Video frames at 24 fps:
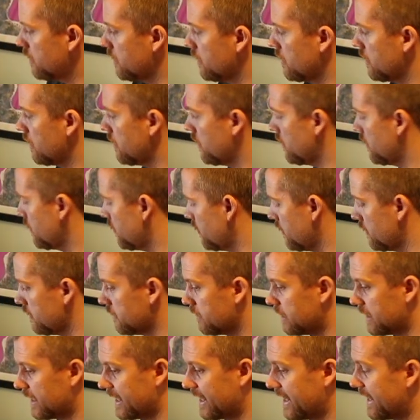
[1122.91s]

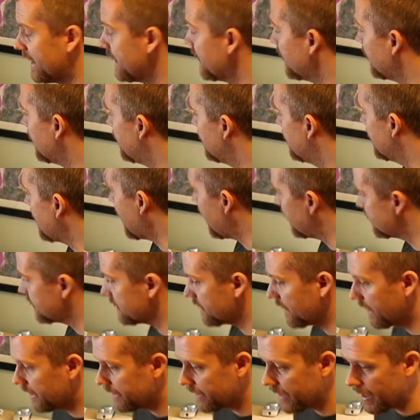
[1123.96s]
Last
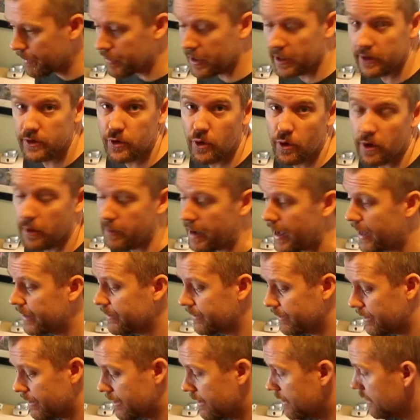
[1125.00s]
thing that I'm gonna talk
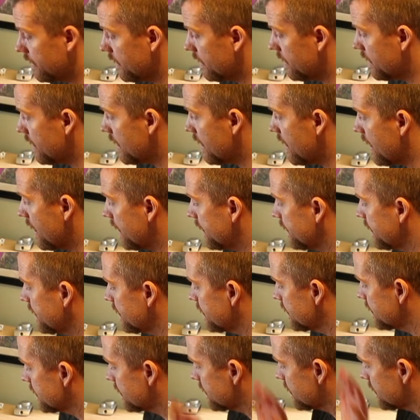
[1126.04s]
about are
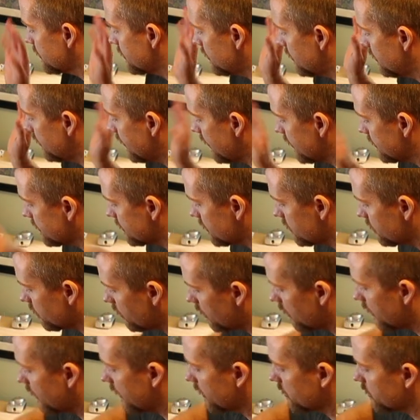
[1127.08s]
these lenses.
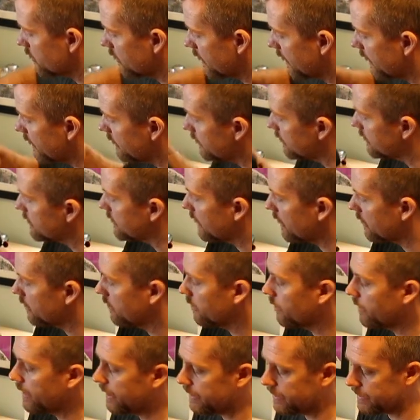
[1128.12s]
Well, actually, get this out of
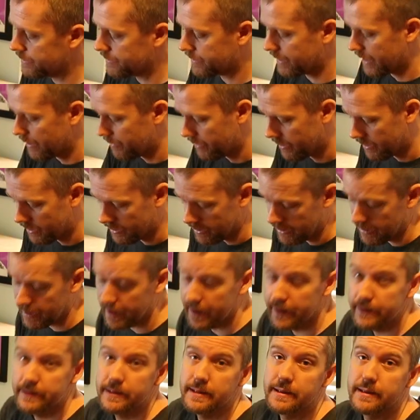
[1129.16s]
the way, this camera.
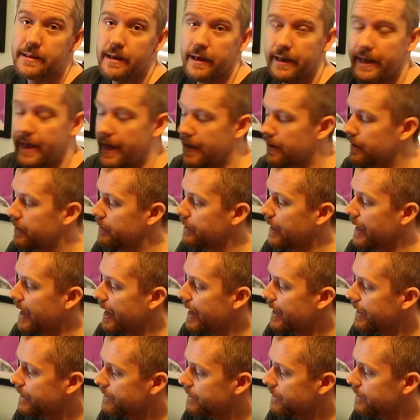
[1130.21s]
This is a Canon
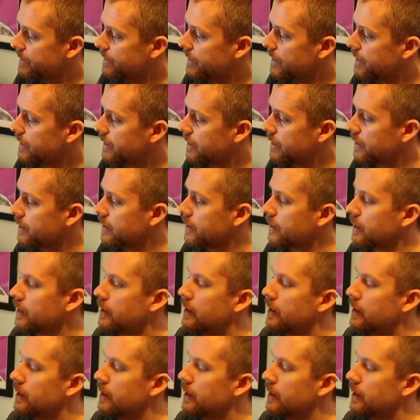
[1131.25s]
80D.